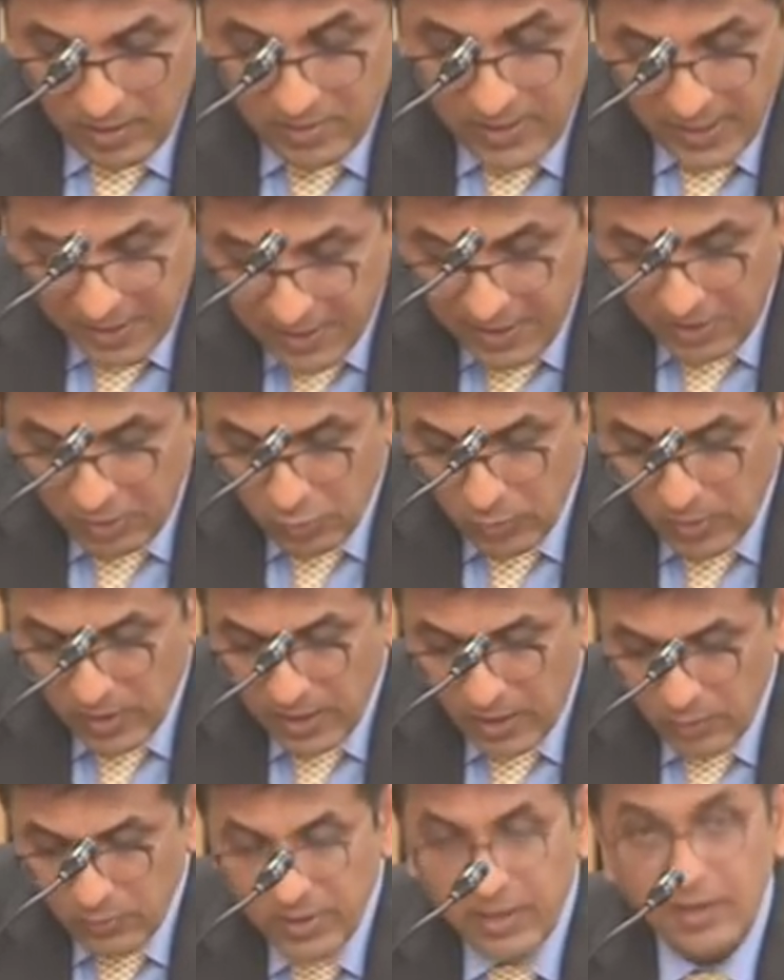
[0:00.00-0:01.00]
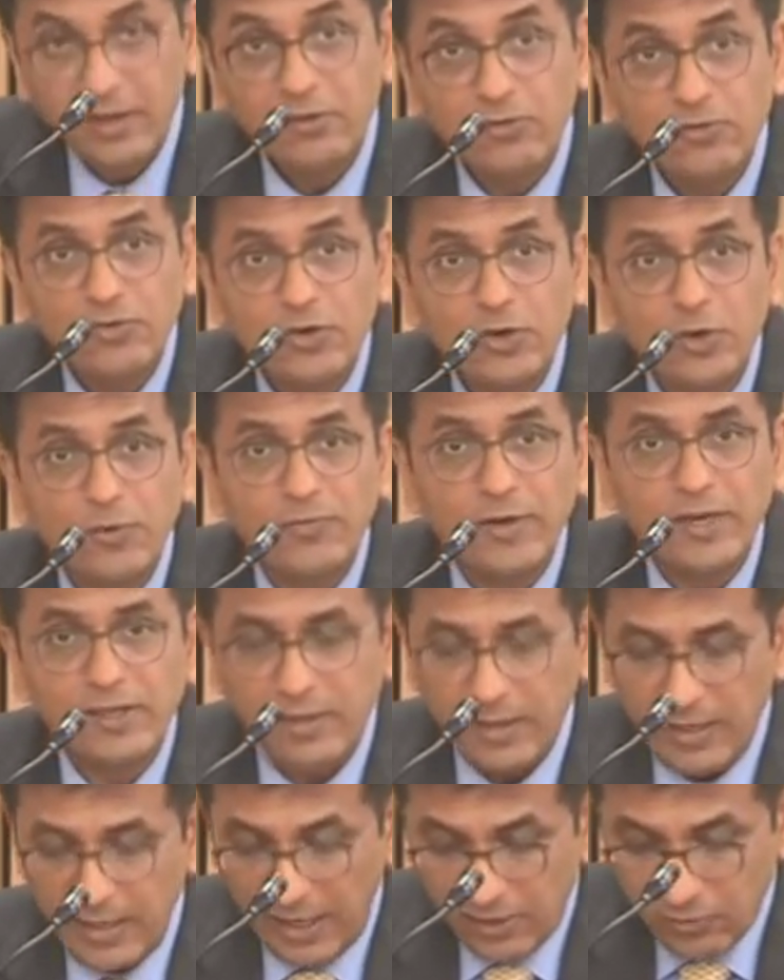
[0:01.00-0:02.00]
Taking into account the history of
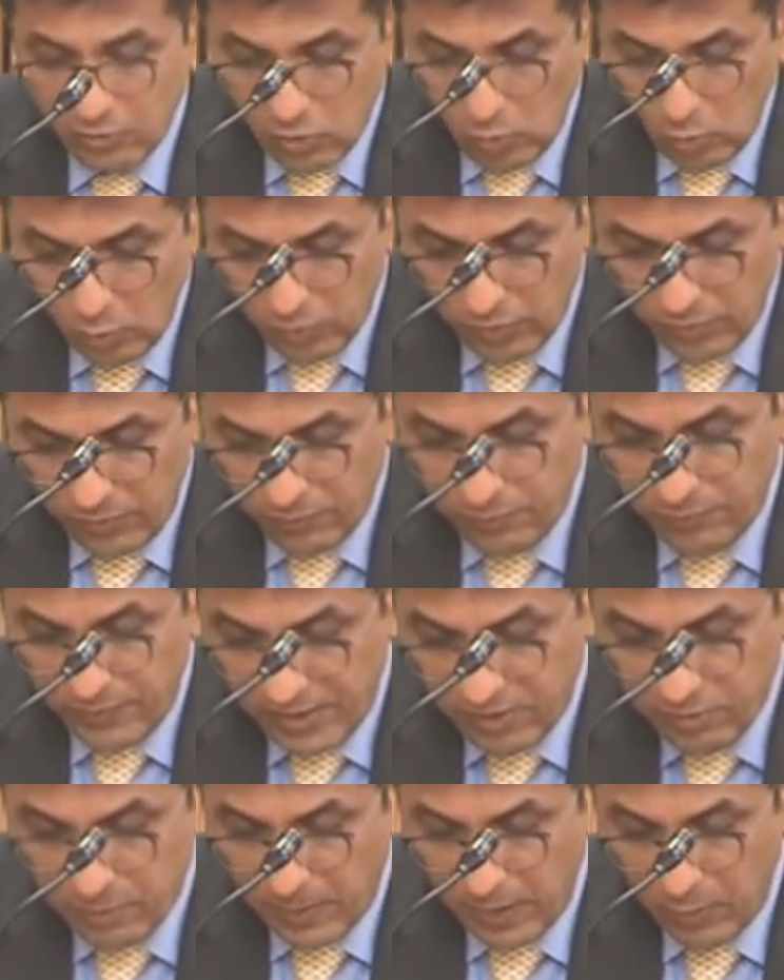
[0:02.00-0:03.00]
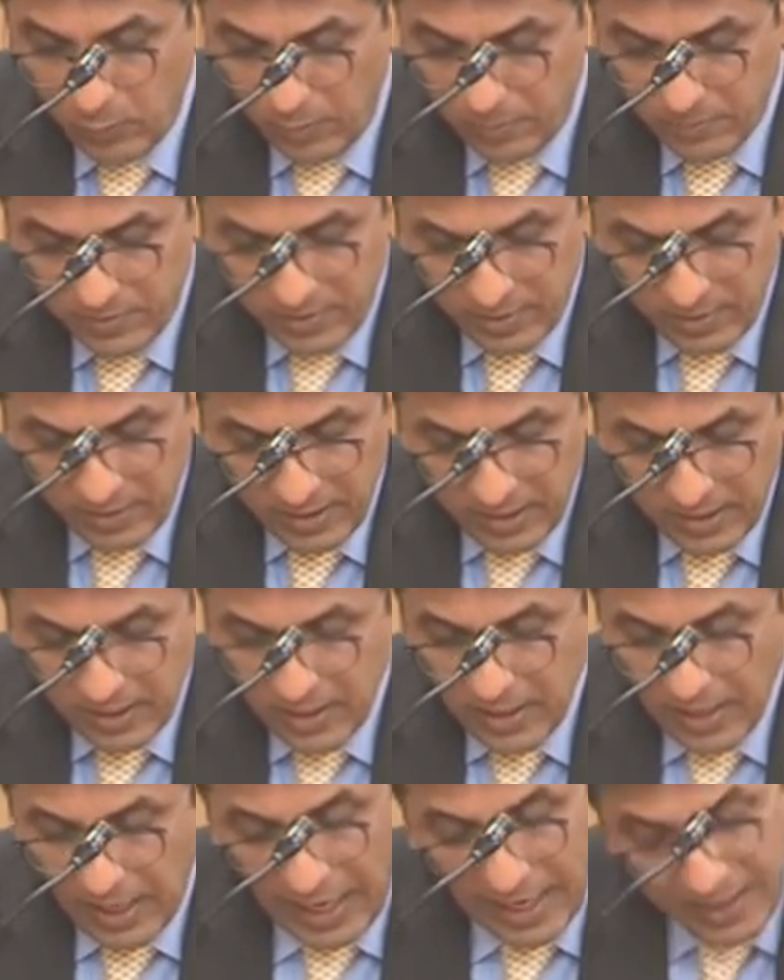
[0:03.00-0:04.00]
ex- exclusion faced by women,
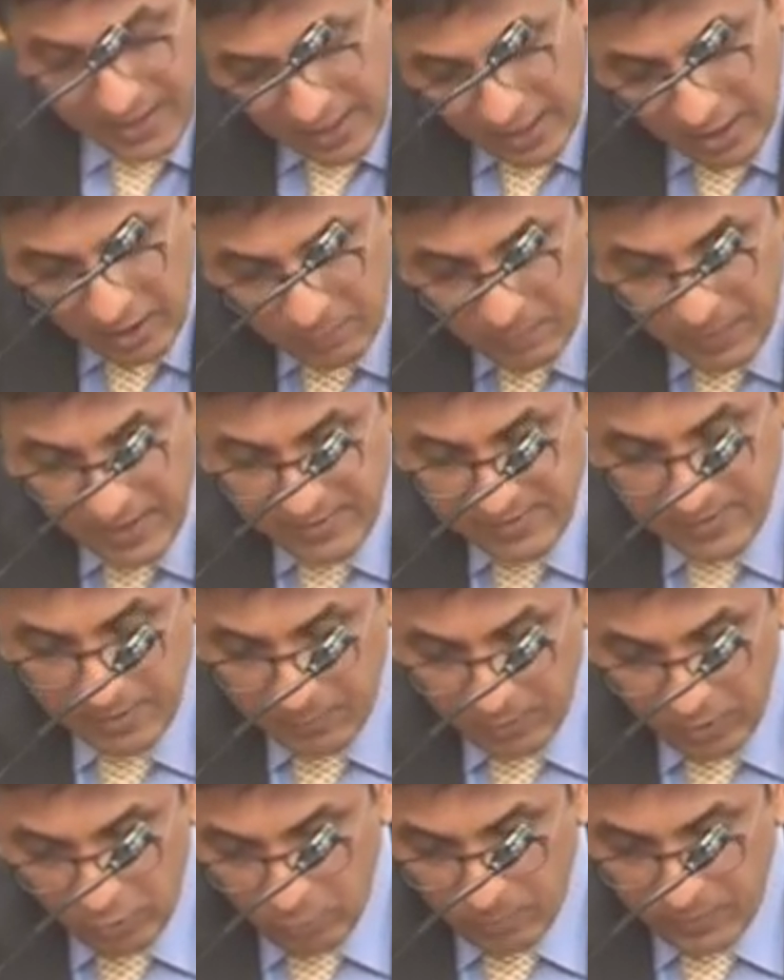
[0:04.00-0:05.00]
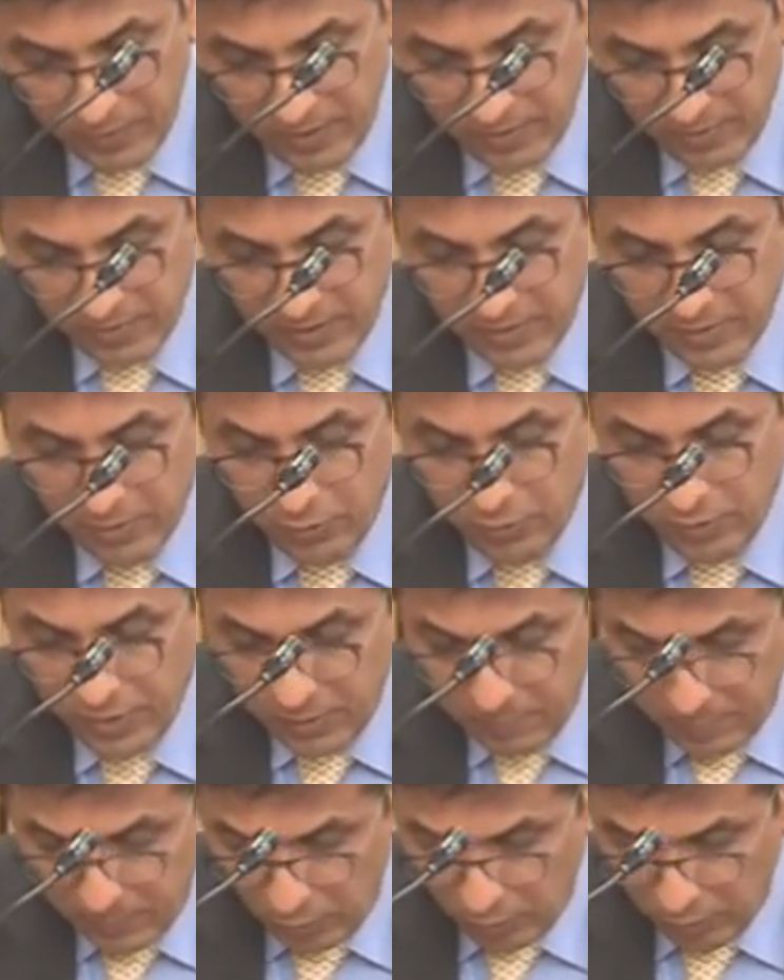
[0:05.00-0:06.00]
I held in my separate opinion that the
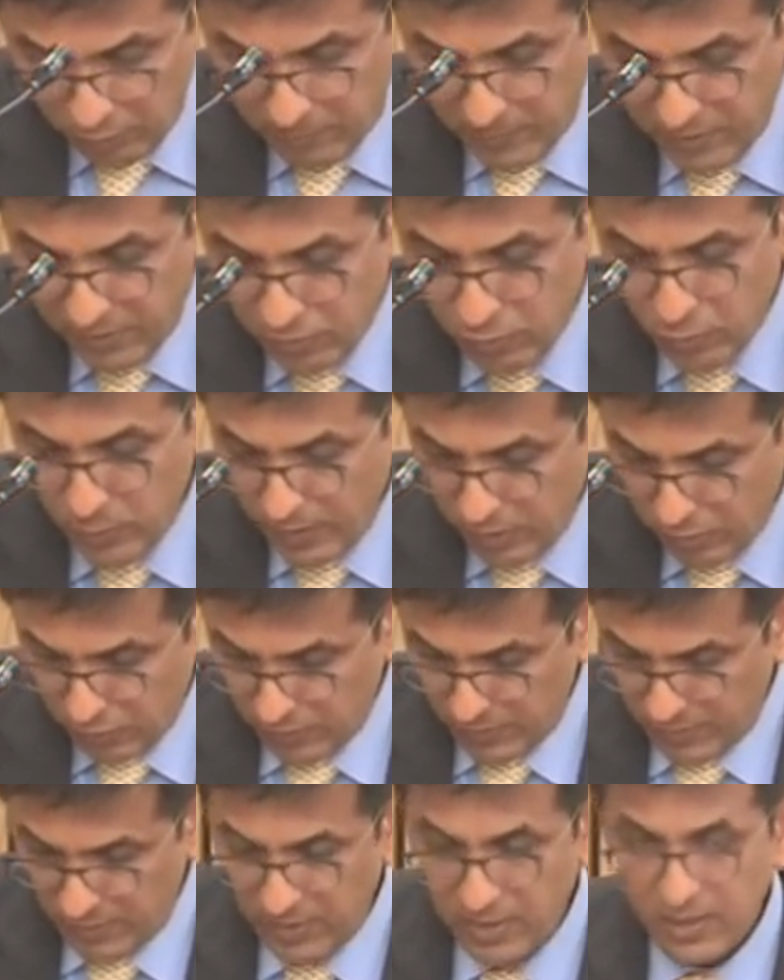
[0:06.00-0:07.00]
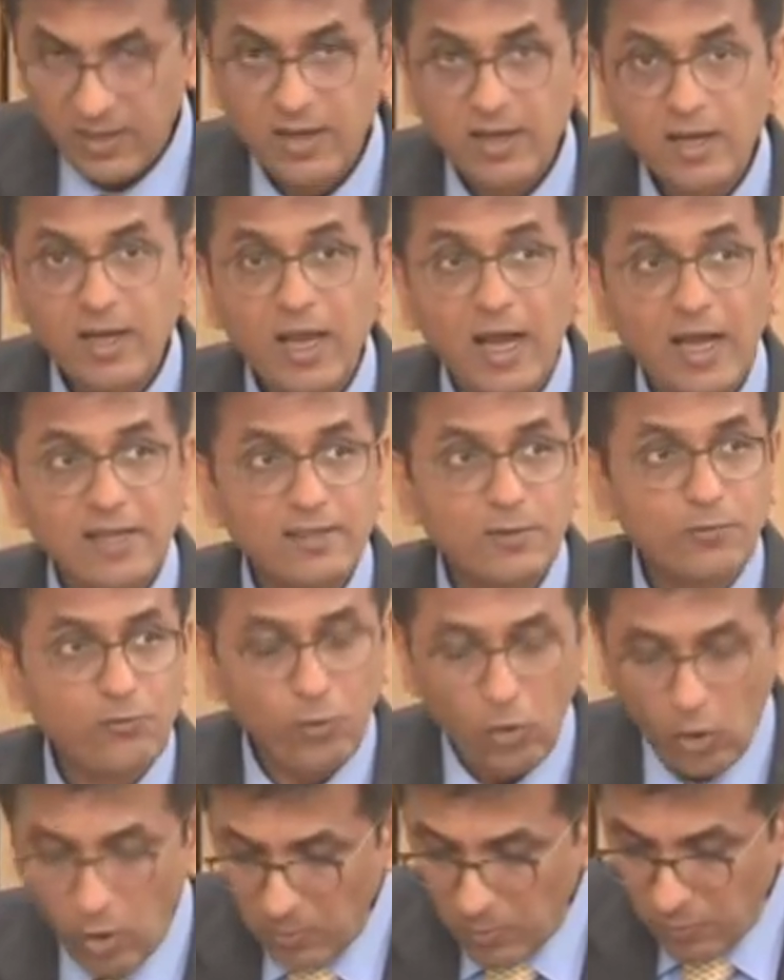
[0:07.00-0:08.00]
treatment of menstruation as a
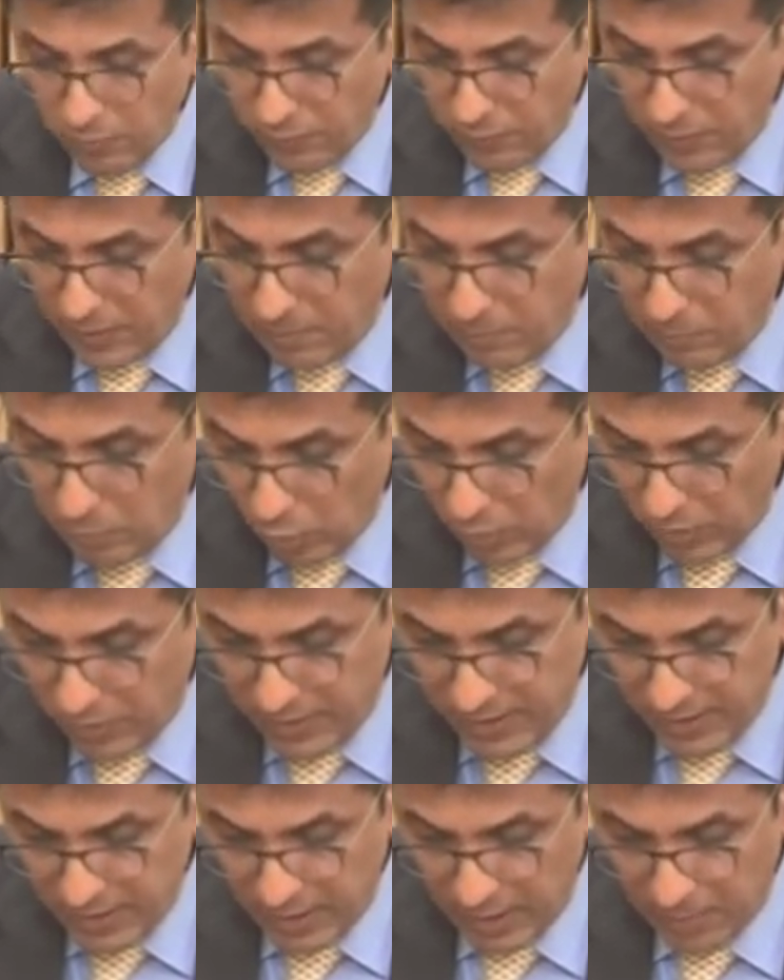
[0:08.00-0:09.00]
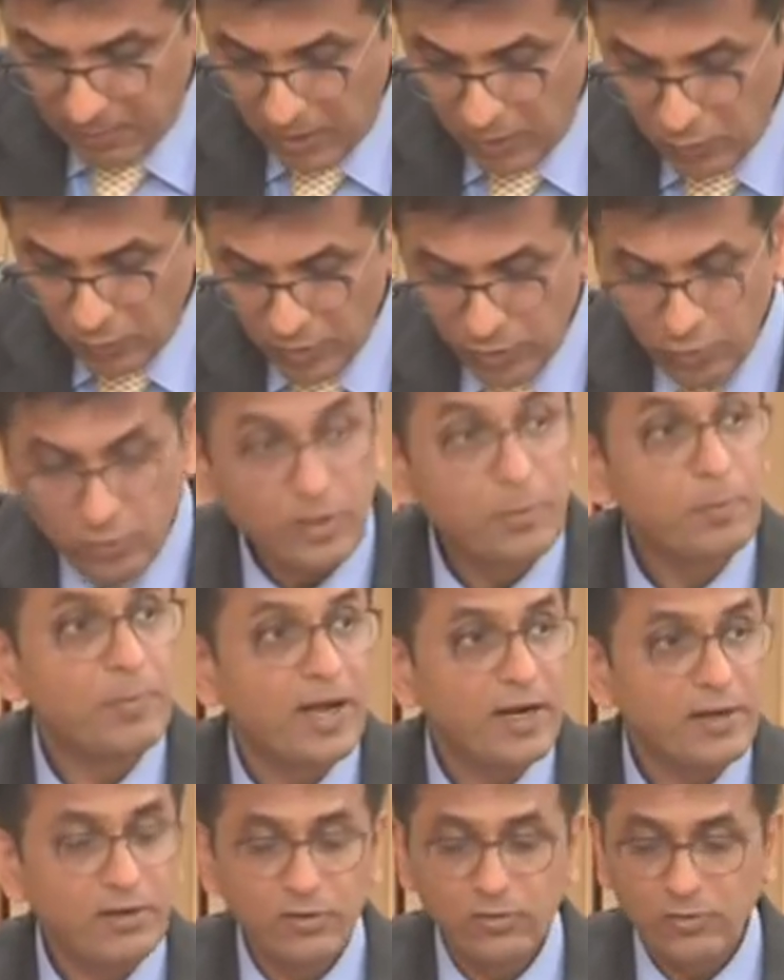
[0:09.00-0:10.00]
form of impurity amounted to the
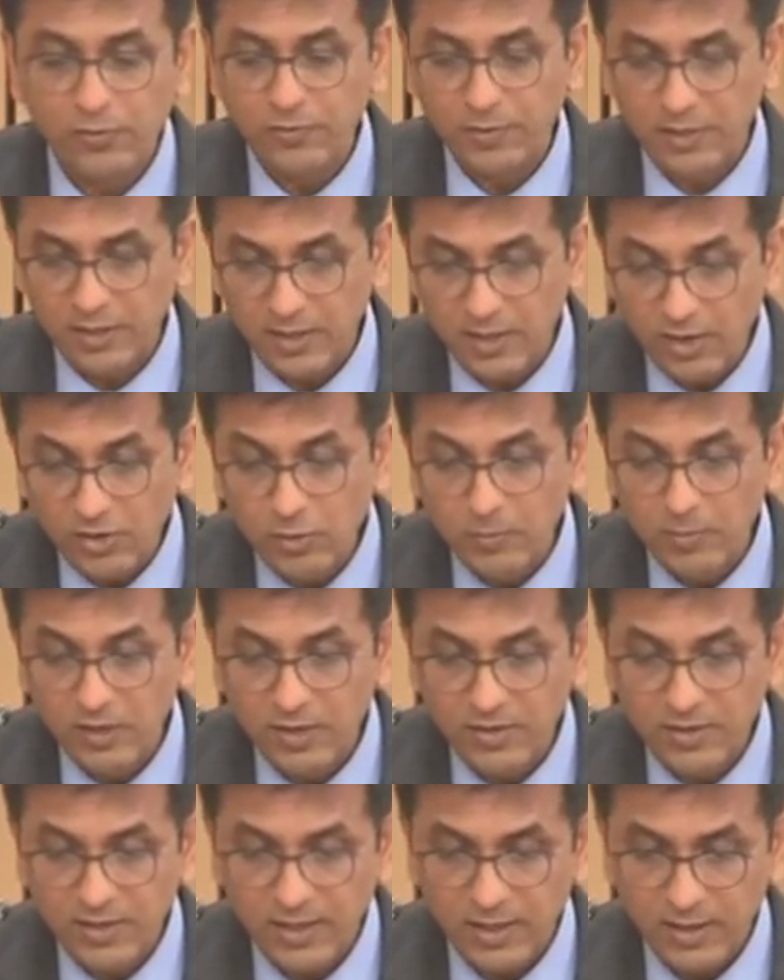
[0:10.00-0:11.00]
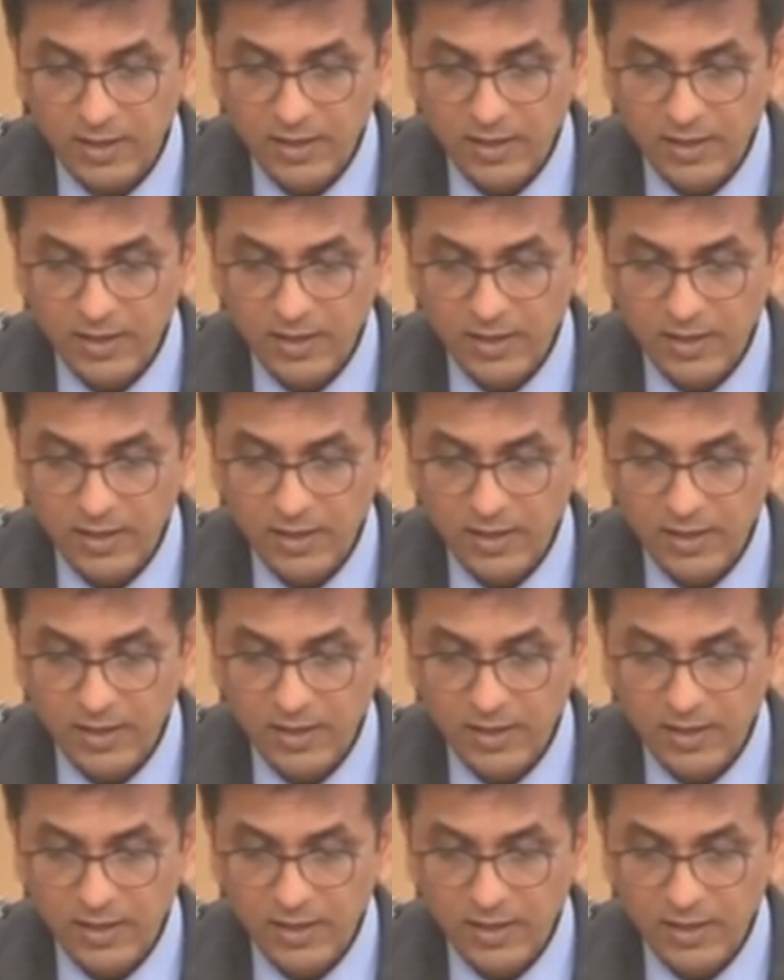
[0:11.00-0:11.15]
practice of untouchability.